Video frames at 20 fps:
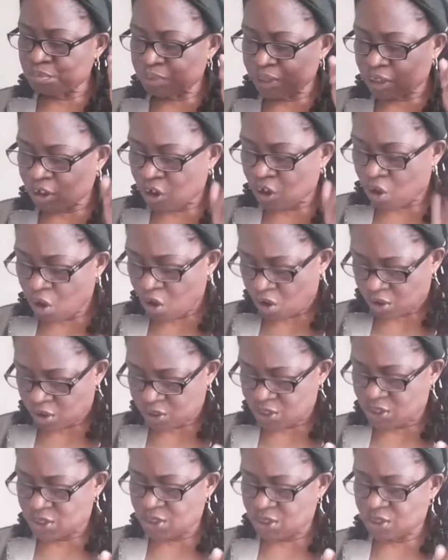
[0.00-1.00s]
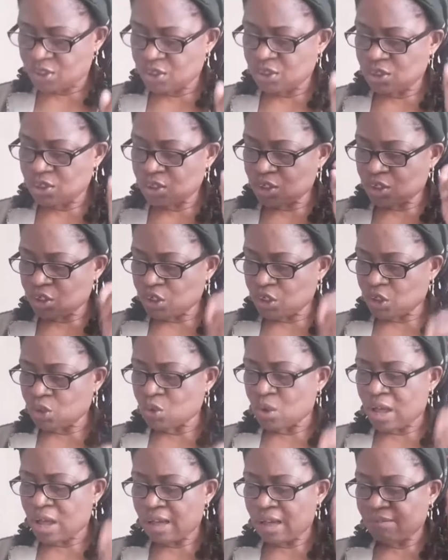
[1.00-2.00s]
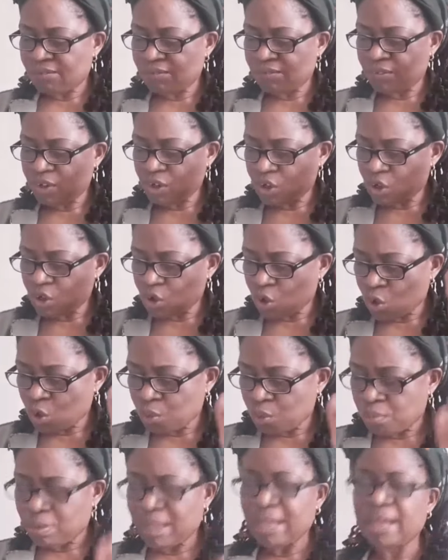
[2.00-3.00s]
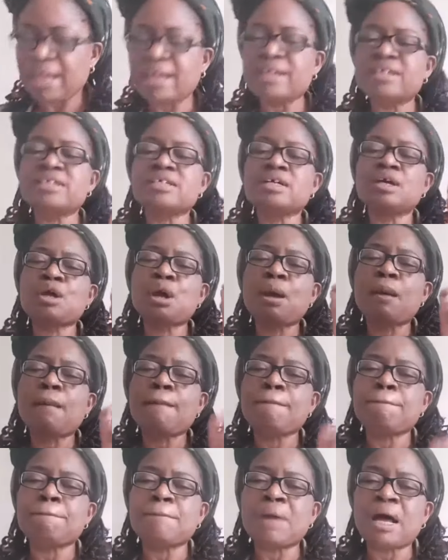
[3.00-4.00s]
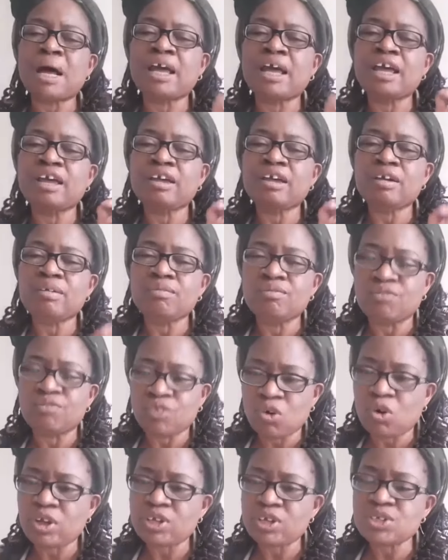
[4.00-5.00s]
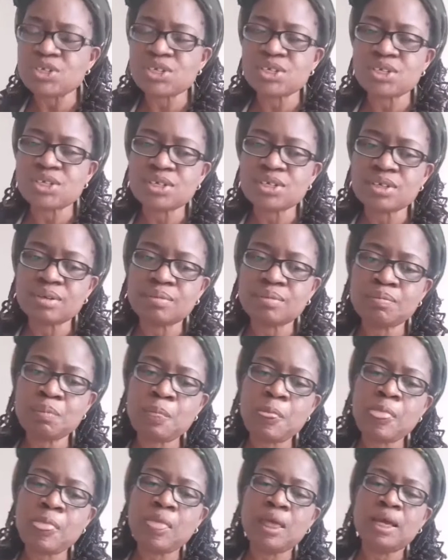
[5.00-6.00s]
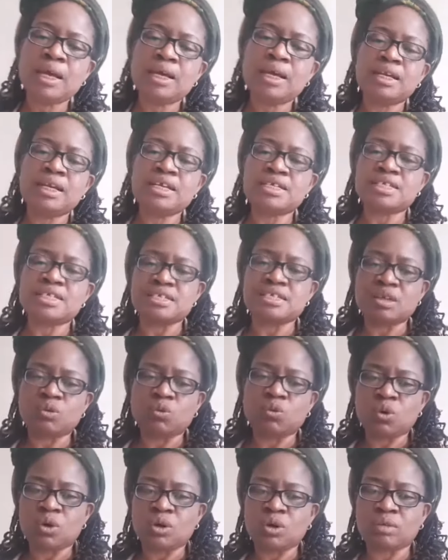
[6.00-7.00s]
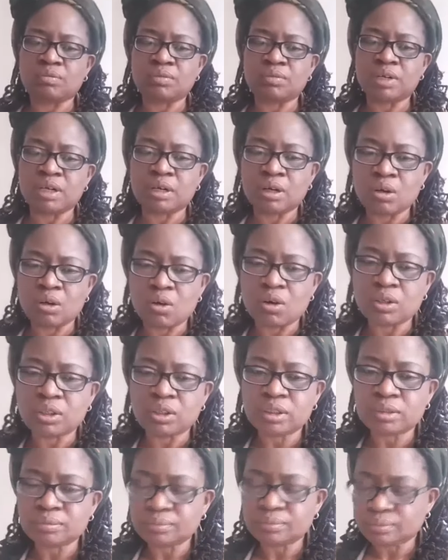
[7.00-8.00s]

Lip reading: because you have obeyed my voice." This is the word of the Lord.